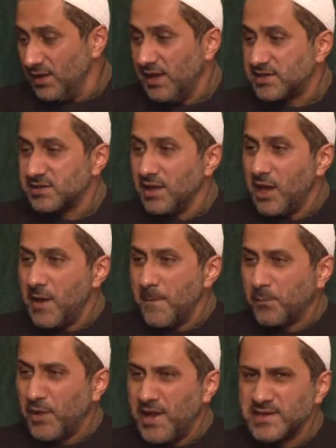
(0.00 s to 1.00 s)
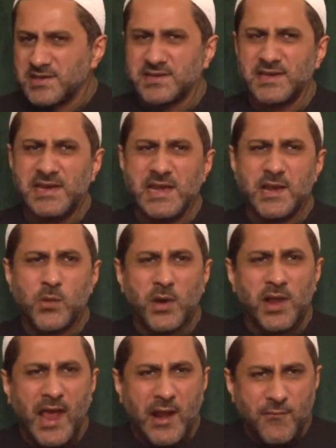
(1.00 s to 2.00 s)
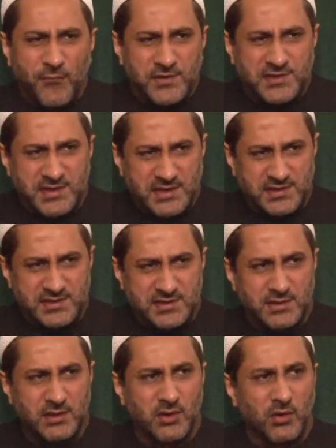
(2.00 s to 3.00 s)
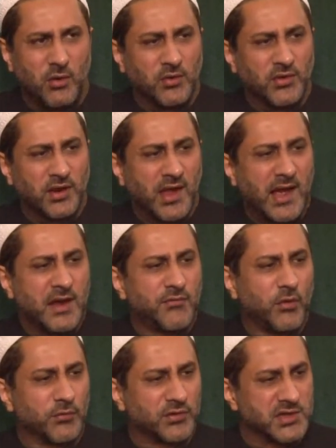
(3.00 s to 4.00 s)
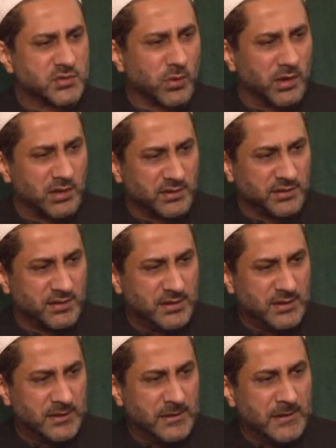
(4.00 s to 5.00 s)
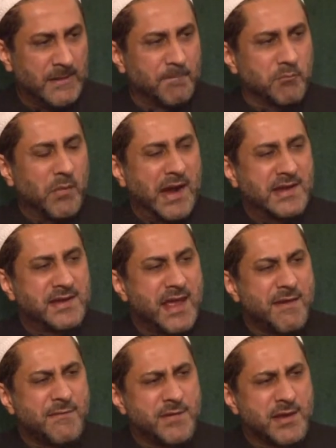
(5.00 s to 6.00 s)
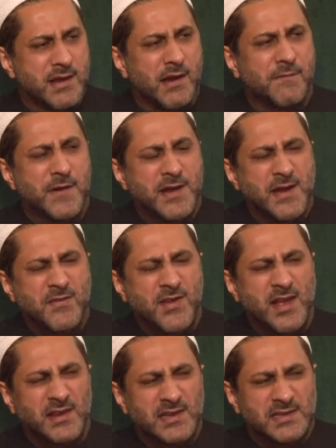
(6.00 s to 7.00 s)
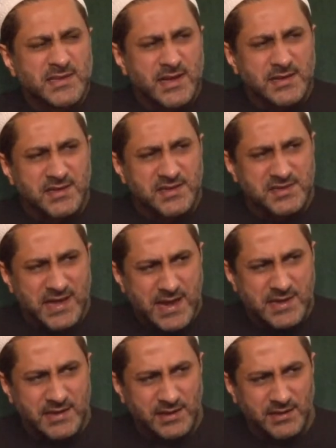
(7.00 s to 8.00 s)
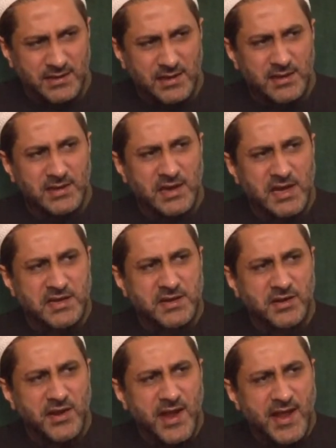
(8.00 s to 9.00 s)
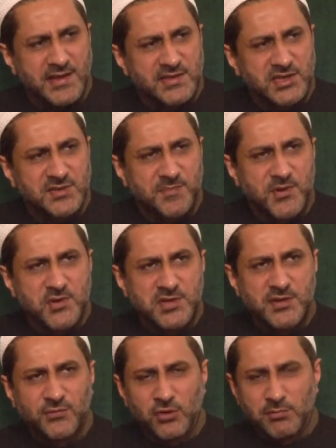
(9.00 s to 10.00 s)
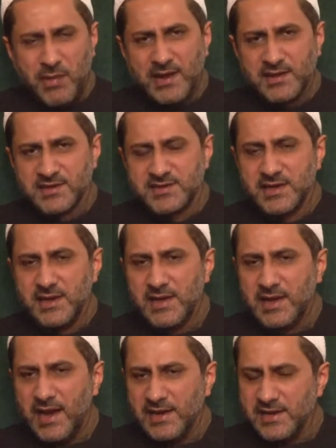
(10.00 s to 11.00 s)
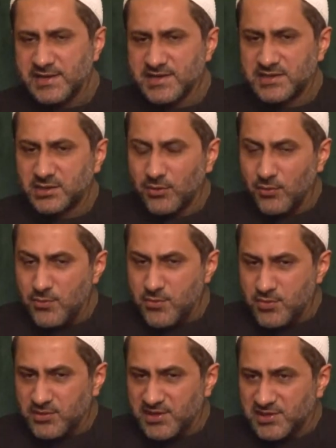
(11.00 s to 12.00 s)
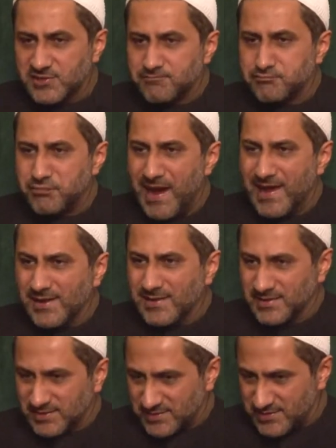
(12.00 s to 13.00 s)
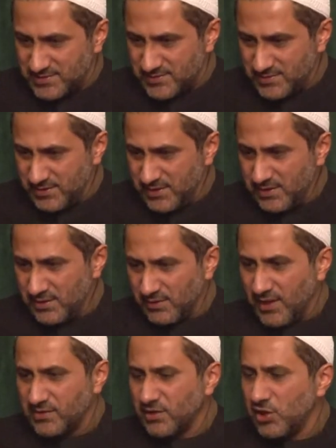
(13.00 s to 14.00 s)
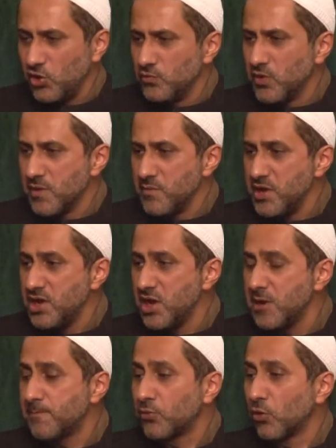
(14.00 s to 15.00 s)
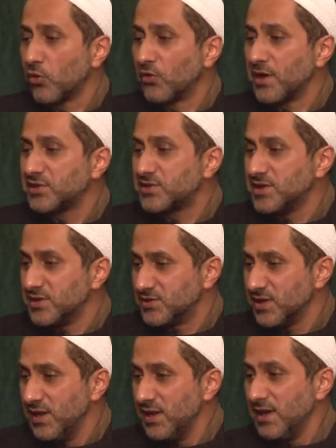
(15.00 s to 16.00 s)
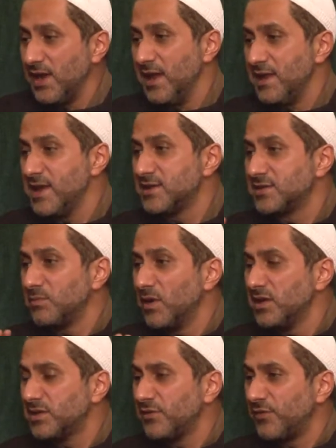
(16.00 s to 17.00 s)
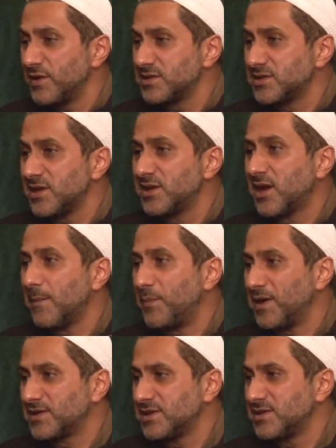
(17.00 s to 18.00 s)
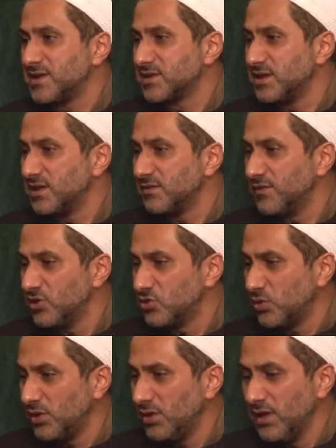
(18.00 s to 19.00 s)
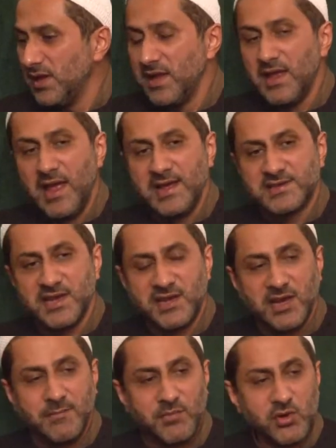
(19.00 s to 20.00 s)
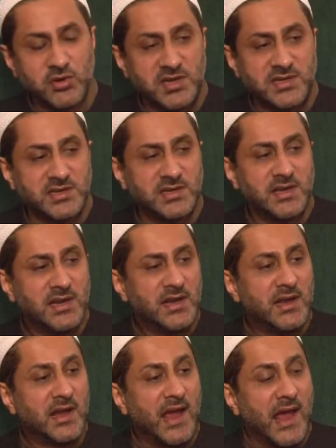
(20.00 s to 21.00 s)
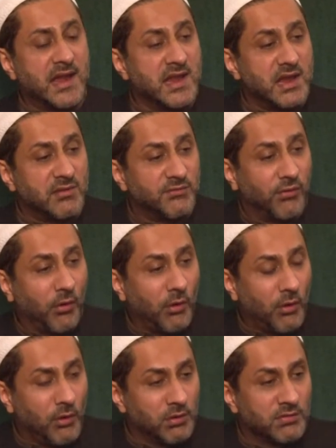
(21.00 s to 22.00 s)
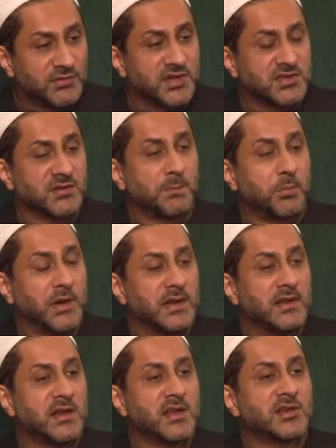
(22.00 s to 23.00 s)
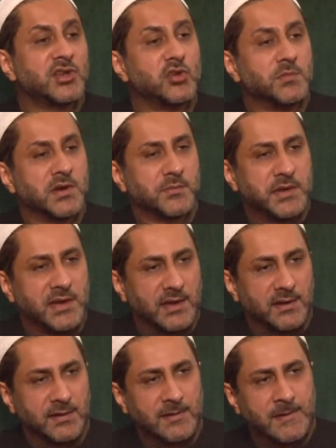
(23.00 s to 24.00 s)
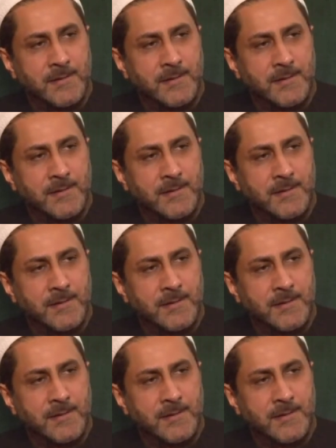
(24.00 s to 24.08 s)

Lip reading: Islam places equal emphasis on the life of this world. By having a very realistic understanding, it creates this beautiful balance. And it is through this balance that the human being progresses in its multifaceted capacity as an individual, as a community, and evolves as a brilliant human being.